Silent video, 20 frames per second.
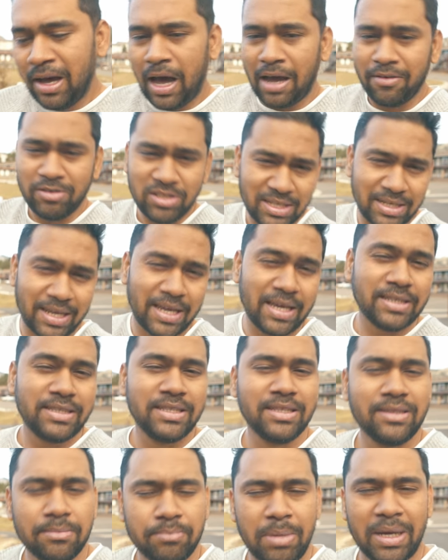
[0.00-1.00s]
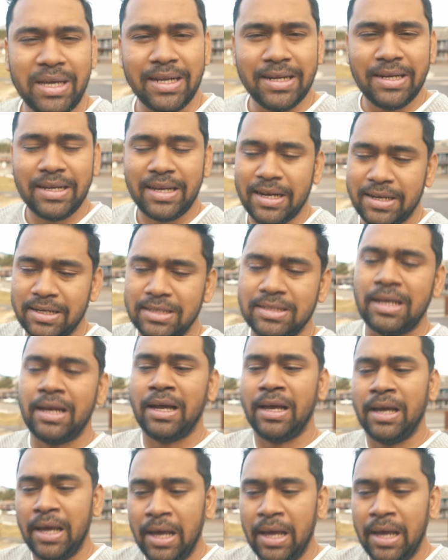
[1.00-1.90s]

I was engaging my indicators